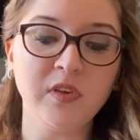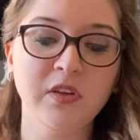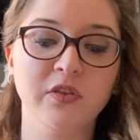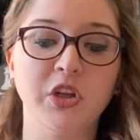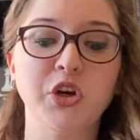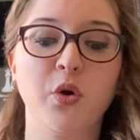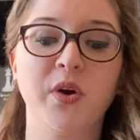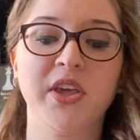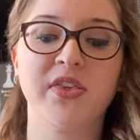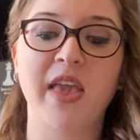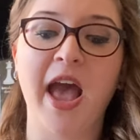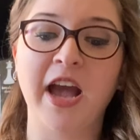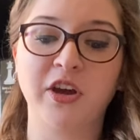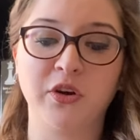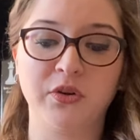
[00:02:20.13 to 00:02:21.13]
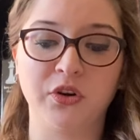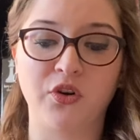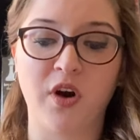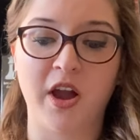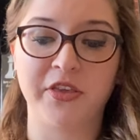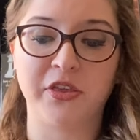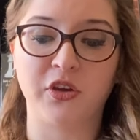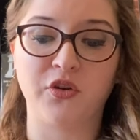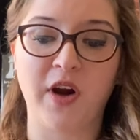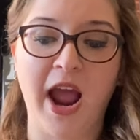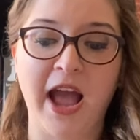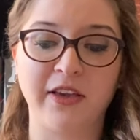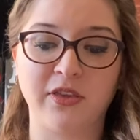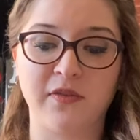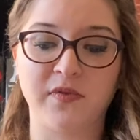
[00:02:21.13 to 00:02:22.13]
The noise echoed across the
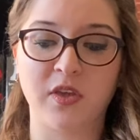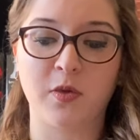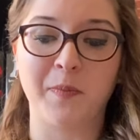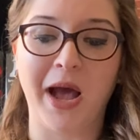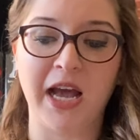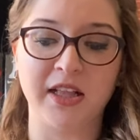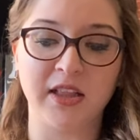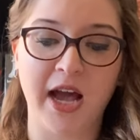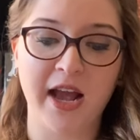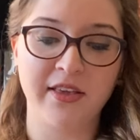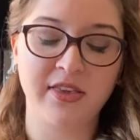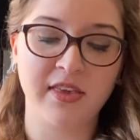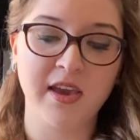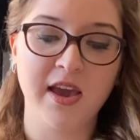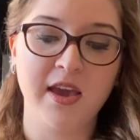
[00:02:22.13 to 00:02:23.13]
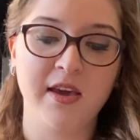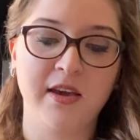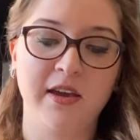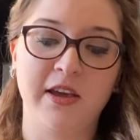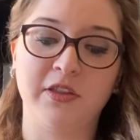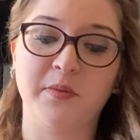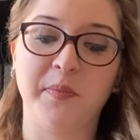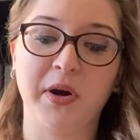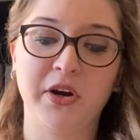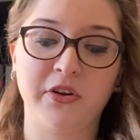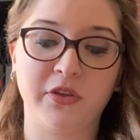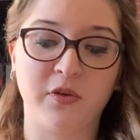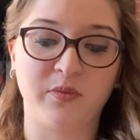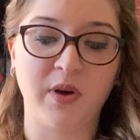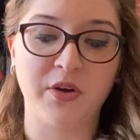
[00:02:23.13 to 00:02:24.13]
crags of the spyglass, and the
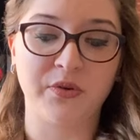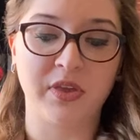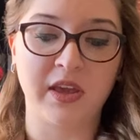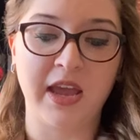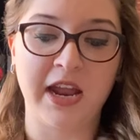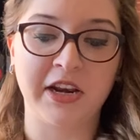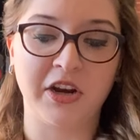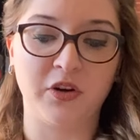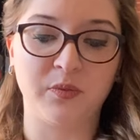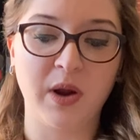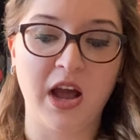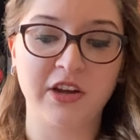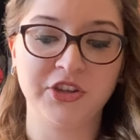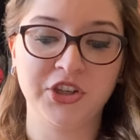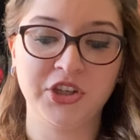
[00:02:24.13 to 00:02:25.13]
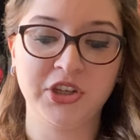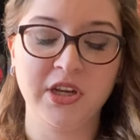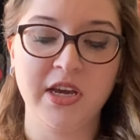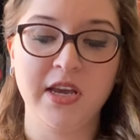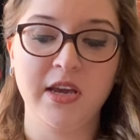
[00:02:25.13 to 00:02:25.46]
birds rose again in a rush.